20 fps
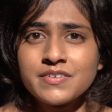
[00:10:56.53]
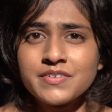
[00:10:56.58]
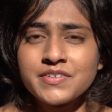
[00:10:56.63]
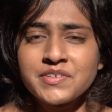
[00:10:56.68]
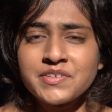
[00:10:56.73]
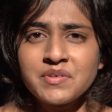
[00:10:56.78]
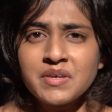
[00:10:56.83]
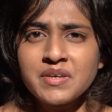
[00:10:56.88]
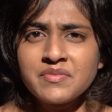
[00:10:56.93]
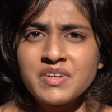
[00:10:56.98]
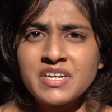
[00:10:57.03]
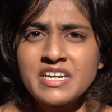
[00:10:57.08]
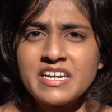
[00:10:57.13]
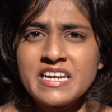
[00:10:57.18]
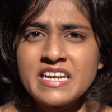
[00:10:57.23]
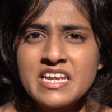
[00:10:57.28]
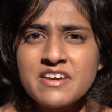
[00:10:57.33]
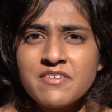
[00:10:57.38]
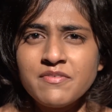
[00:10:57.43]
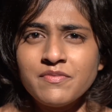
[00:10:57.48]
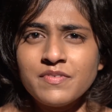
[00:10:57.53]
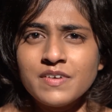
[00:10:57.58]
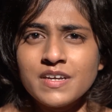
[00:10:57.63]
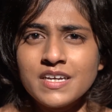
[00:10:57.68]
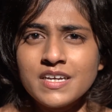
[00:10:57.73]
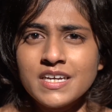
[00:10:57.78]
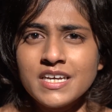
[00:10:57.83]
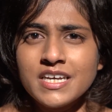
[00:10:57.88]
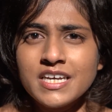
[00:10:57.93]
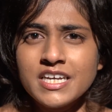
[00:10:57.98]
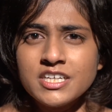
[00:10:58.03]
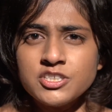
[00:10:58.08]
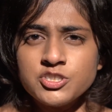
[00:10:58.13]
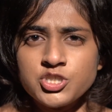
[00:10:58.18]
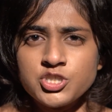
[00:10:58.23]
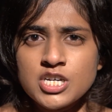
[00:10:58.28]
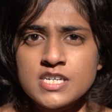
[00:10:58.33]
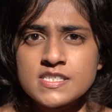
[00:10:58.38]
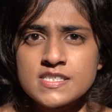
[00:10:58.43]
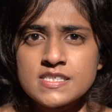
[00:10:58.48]
Do you even live in
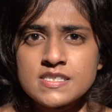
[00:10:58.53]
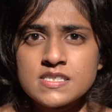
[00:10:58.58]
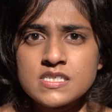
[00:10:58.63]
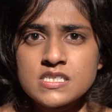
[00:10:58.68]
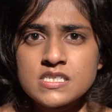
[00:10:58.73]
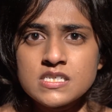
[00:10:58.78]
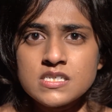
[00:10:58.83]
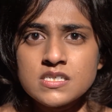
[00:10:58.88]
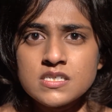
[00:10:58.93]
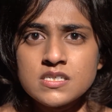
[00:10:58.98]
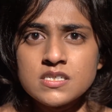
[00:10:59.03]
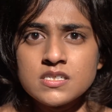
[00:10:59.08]
Jersey City?